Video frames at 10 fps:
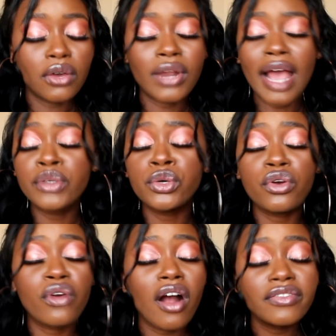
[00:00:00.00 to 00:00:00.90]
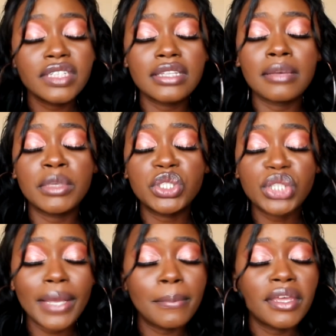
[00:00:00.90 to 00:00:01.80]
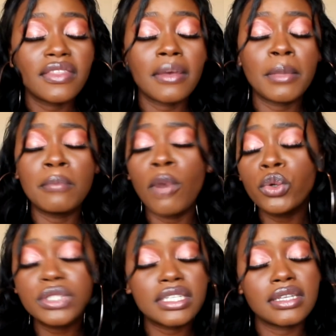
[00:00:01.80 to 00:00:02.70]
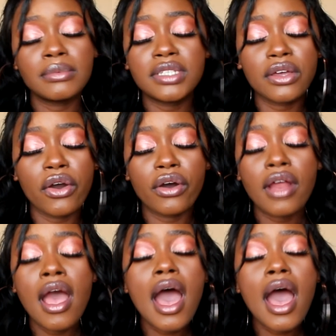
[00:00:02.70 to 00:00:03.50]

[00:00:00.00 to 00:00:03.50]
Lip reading: on how you're crafting them and shaping them and molding them, dear God.